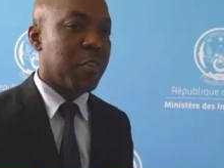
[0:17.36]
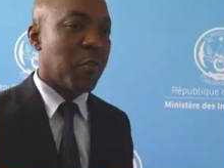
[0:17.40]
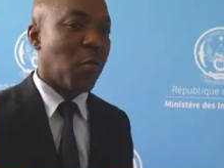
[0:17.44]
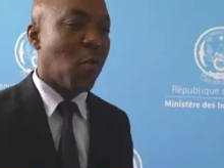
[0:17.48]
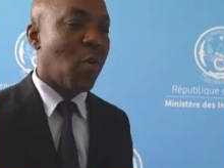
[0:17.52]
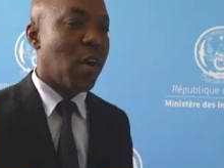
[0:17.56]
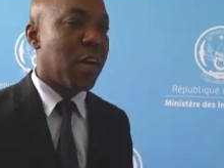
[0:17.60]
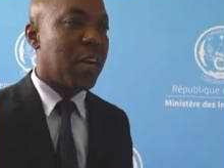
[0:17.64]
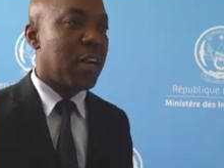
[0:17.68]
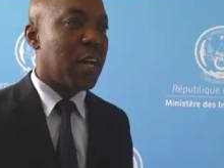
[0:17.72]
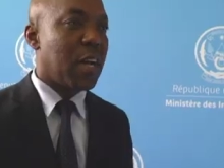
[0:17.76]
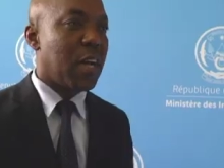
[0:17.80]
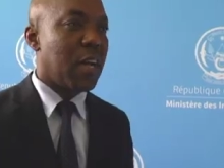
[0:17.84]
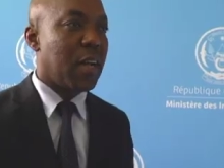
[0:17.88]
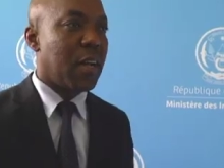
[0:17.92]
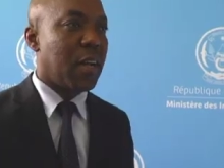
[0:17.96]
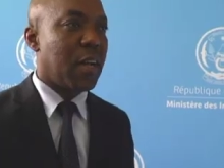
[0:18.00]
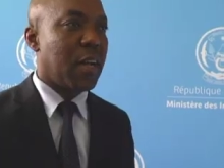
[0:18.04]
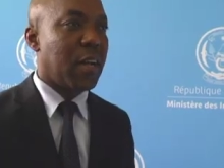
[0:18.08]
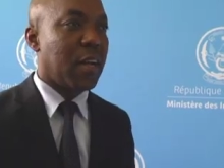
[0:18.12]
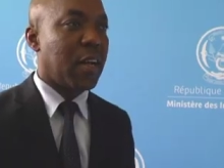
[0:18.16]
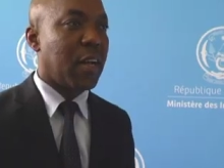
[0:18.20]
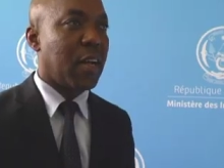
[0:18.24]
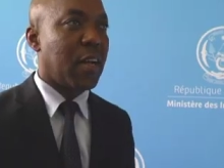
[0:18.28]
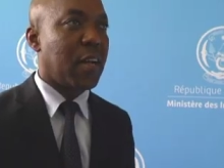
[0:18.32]
course, Rwanda uh,
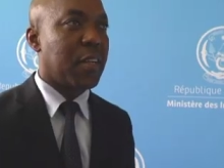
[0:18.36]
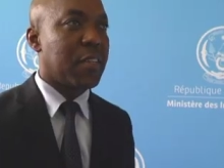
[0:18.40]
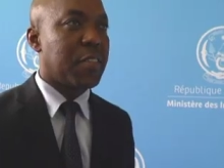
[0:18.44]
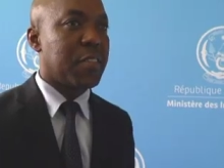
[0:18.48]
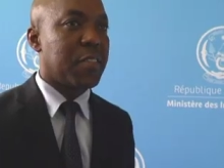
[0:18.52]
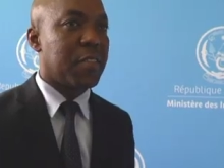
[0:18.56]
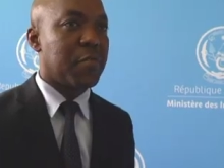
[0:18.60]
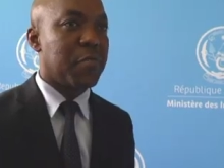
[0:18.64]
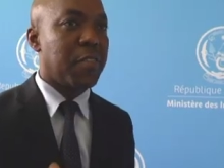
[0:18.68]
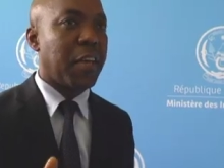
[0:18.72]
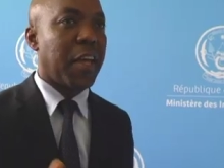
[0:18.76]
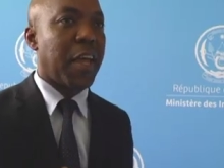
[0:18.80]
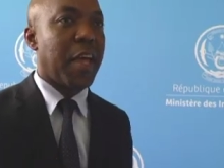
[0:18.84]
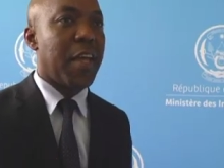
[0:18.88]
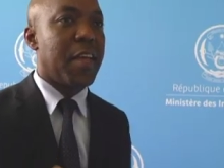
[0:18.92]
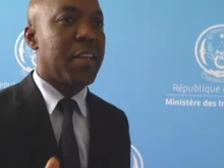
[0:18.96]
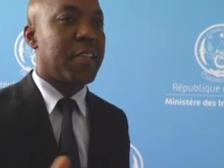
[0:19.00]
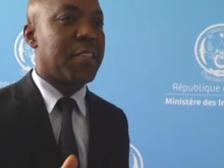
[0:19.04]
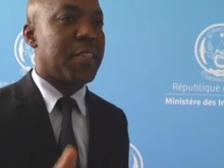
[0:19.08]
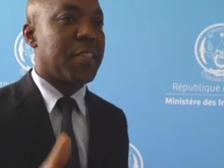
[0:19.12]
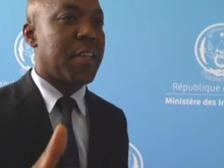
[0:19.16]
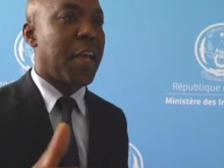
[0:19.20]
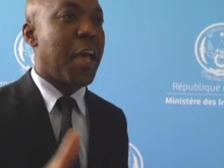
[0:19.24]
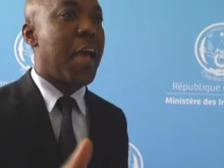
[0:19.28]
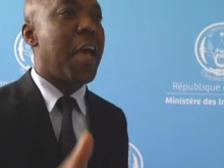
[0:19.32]
uh, is,
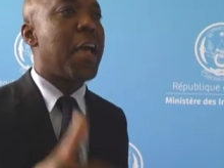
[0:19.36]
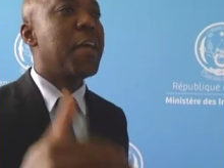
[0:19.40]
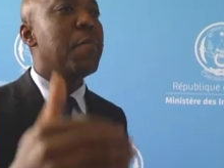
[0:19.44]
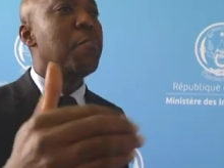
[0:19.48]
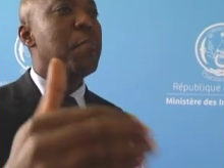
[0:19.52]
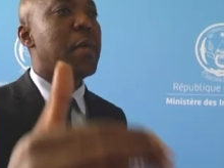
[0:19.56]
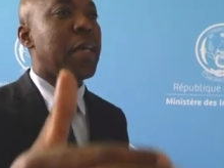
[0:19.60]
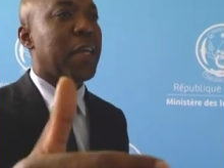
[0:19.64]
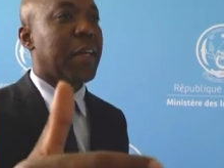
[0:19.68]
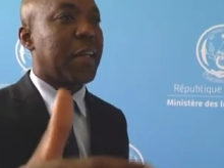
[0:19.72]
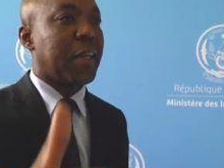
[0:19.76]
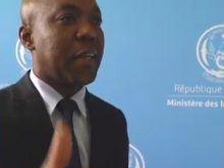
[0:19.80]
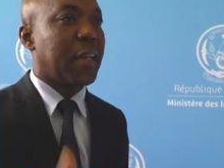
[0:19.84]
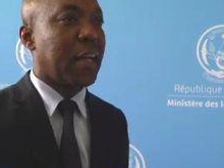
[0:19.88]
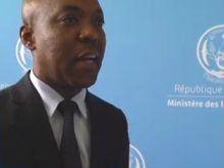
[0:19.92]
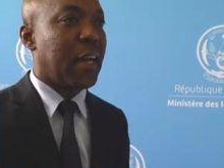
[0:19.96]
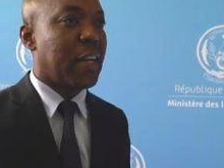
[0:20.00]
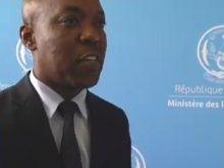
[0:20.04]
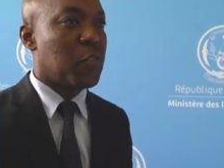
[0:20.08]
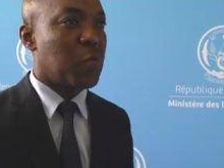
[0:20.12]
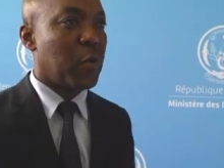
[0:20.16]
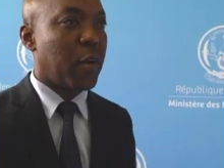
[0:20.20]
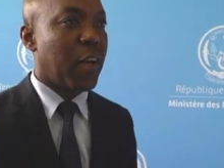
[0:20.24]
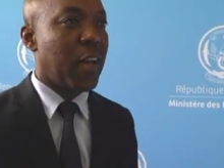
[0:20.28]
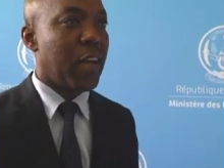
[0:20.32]
is, aiming
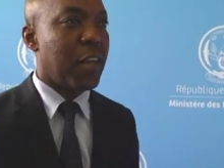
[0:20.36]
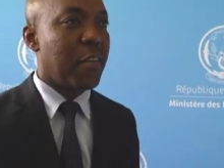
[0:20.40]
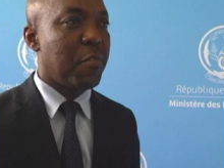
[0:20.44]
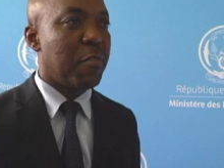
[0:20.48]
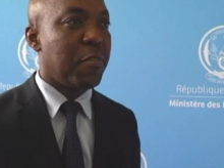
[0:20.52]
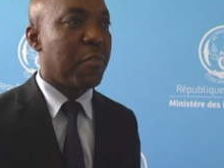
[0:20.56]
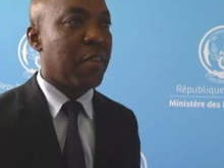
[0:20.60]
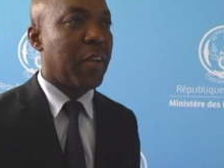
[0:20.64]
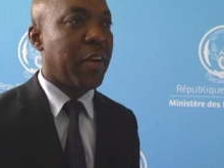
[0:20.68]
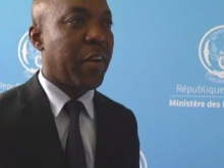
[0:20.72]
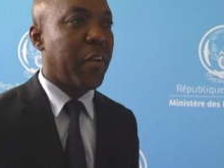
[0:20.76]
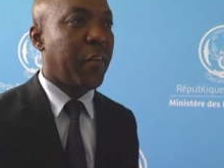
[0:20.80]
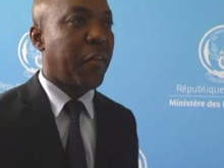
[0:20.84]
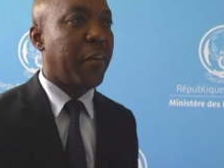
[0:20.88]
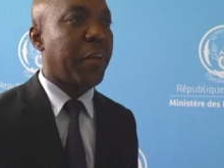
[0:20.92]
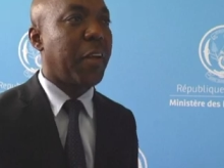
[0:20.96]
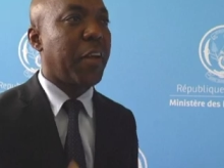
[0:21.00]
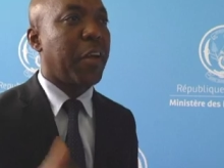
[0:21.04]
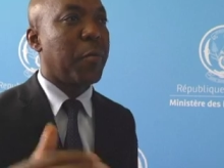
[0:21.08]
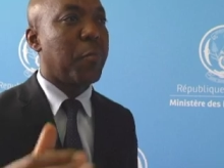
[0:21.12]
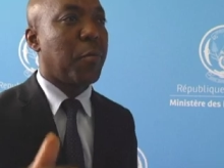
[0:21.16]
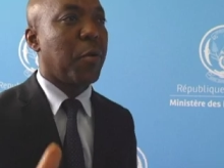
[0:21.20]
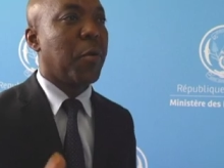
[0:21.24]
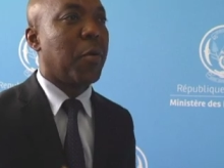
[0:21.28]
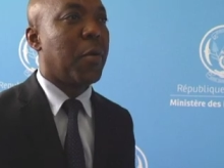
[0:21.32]
uh, to have uh,
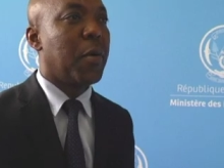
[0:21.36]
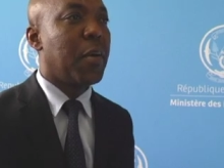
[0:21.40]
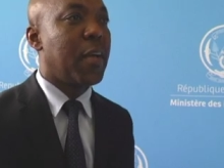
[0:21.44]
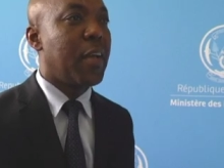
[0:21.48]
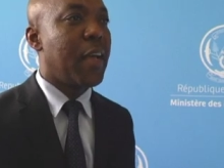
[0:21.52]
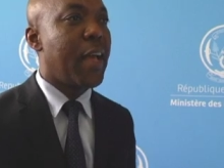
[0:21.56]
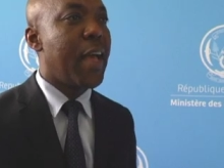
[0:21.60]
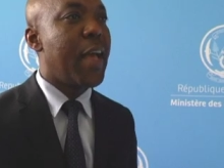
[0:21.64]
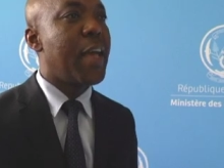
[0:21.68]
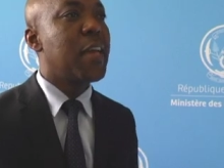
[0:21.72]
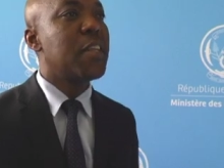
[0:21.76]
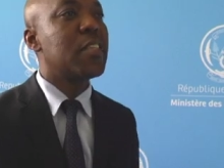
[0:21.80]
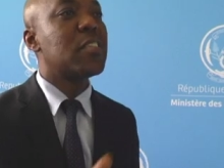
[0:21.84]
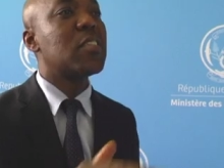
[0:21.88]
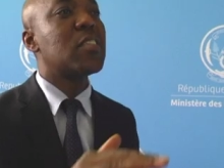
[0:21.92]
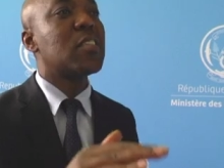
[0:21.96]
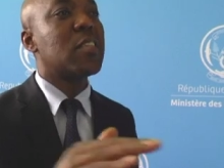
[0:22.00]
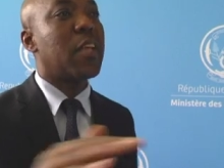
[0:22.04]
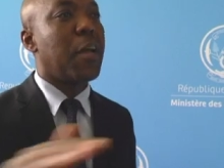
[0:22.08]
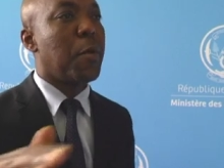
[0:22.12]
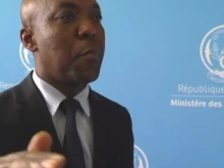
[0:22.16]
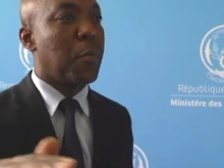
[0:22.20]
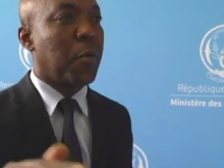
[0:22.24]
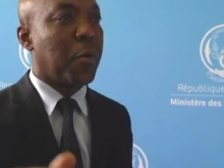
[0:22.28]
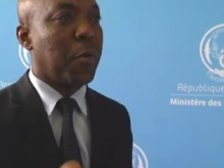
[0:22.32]
reliable and
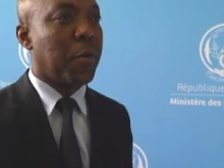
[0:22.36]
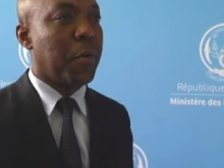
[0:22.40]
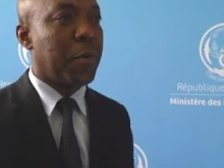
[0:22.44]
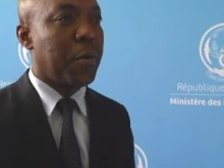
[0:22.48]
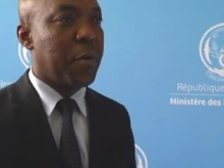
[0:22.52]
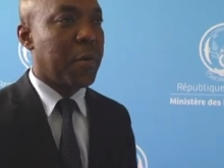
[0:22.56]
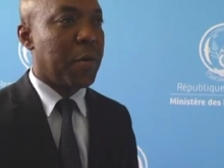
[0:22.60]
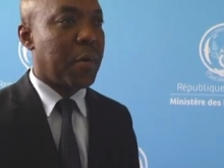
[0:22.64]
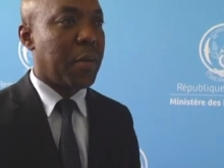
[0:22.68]
stable